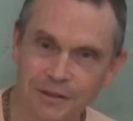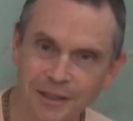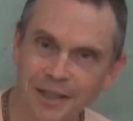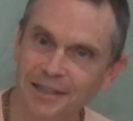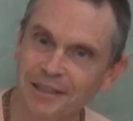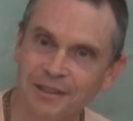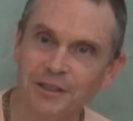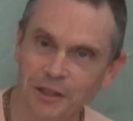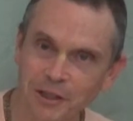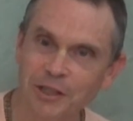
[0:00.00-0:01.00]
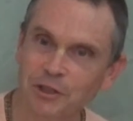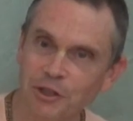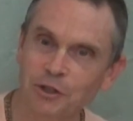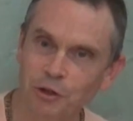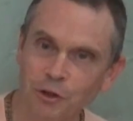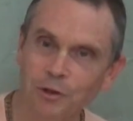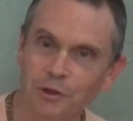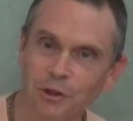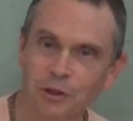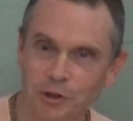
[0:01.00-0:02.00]
Yeah, it is, and it's true, and
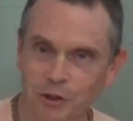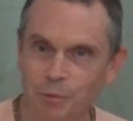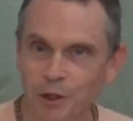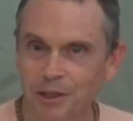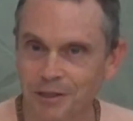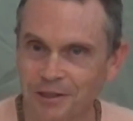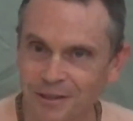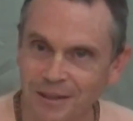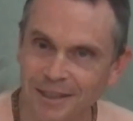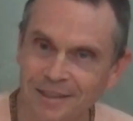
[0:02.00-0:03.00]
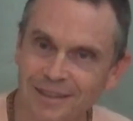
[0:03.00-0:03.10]
you can experience it, right?